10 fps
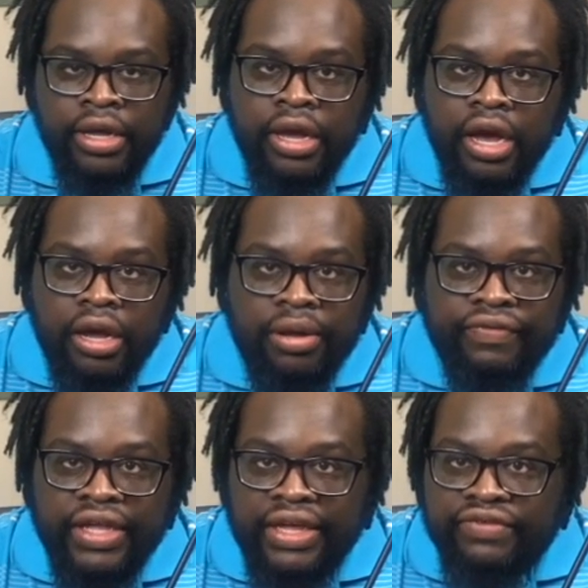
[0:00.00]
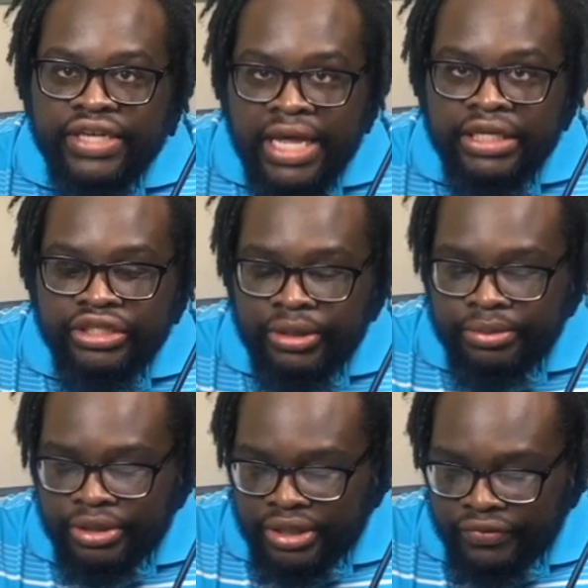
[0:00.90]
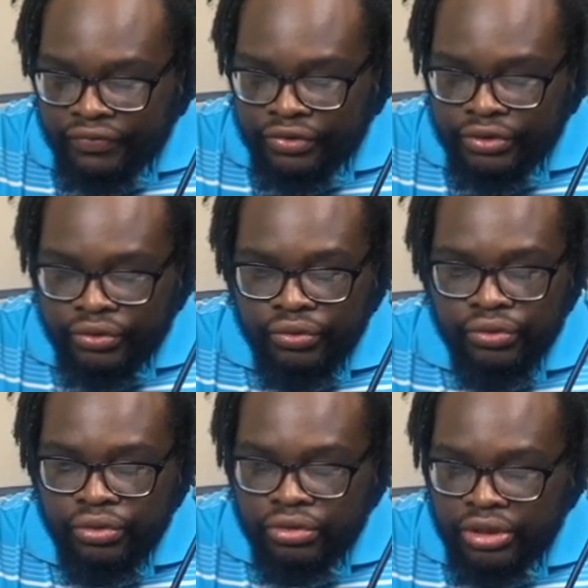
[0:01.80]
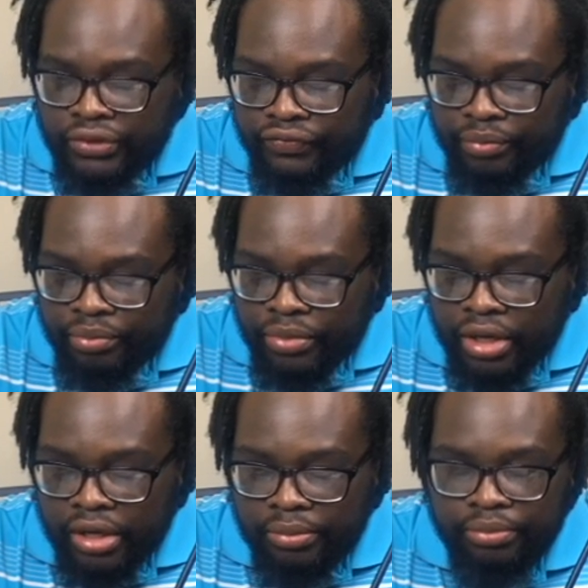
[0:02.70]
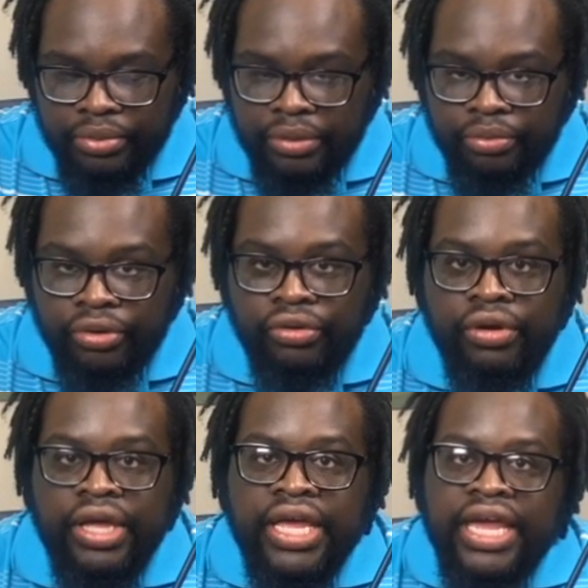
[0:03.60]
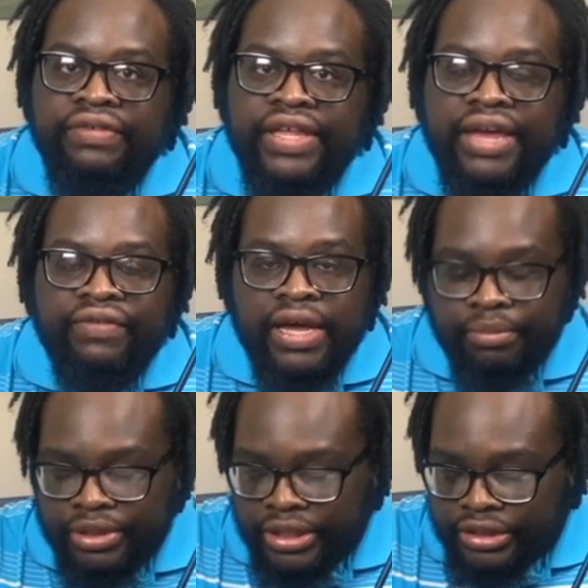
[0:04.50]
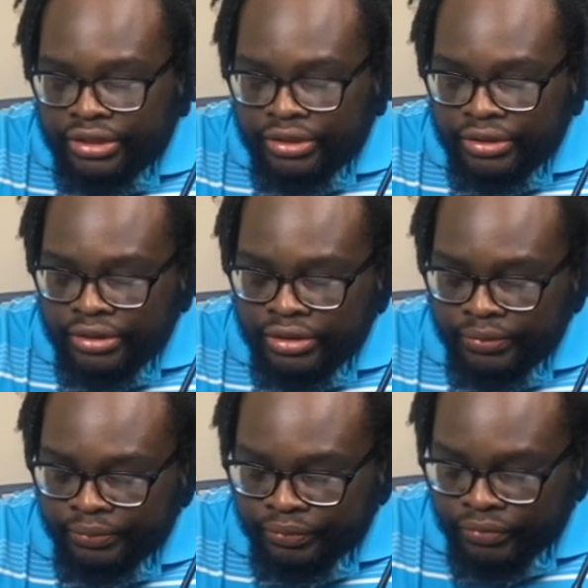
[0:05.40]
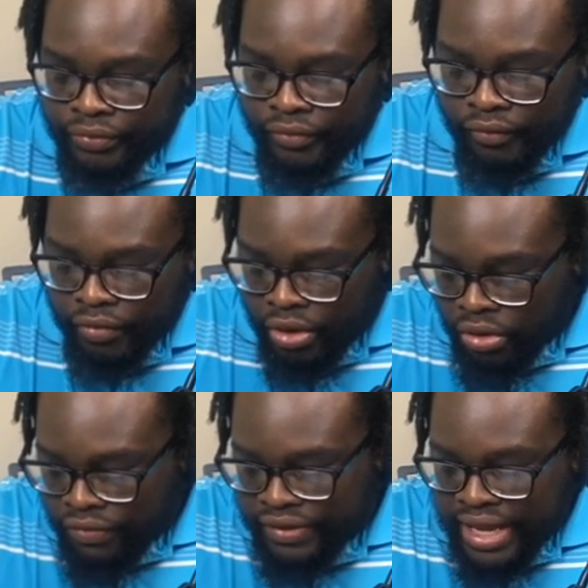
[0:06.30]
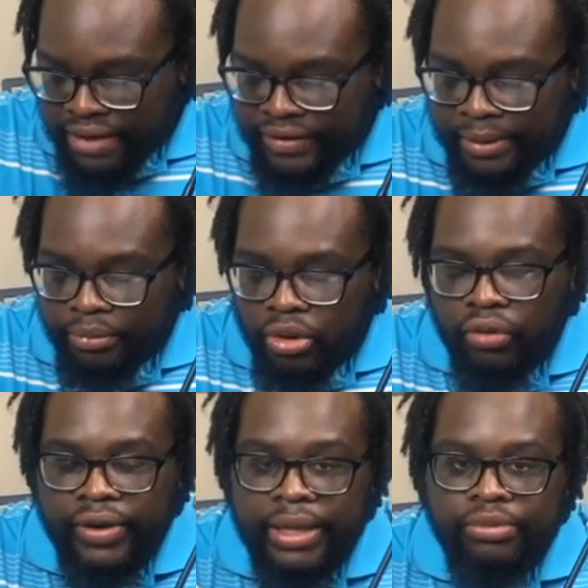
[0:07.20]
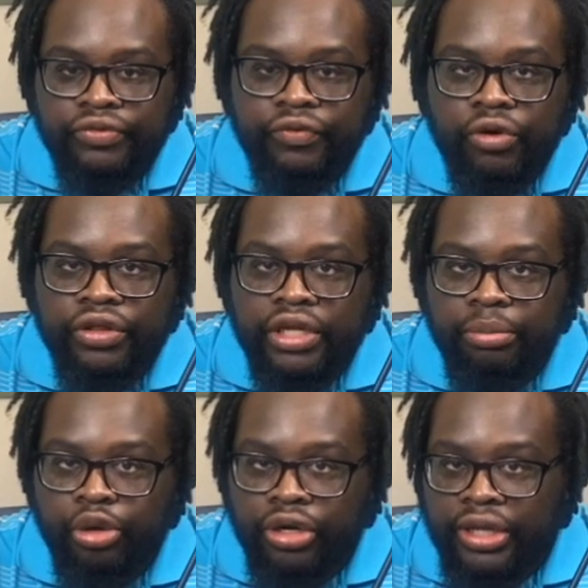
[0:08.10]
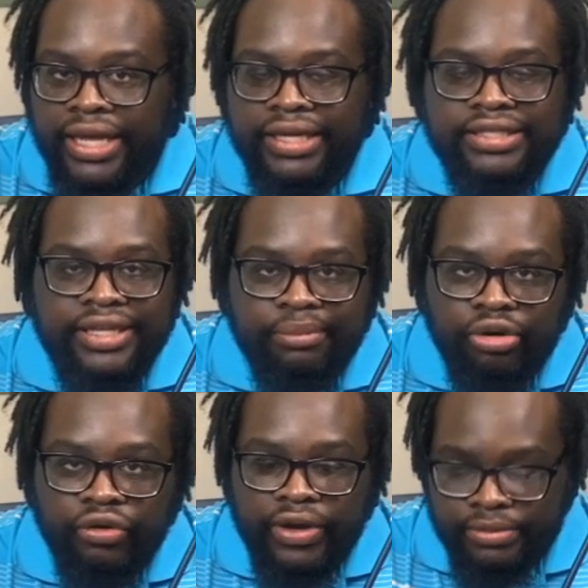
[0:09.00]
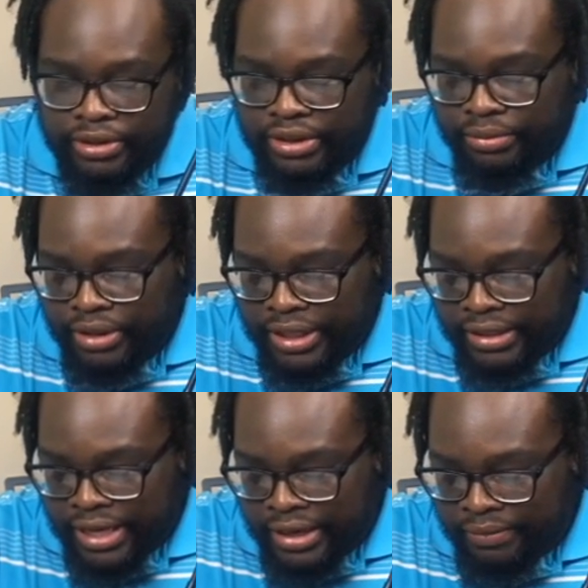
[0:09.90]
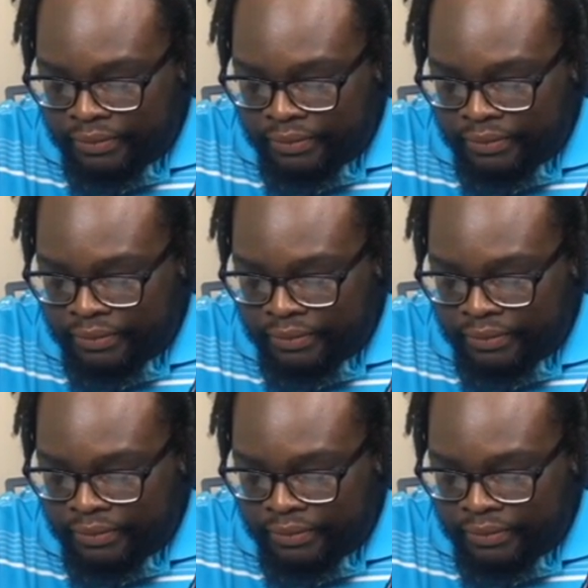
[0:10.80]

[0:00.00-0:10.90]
if they give scholarships to different schools or different people, if they have competitions, or if they have like programs for the community, like STEM programs or something like that.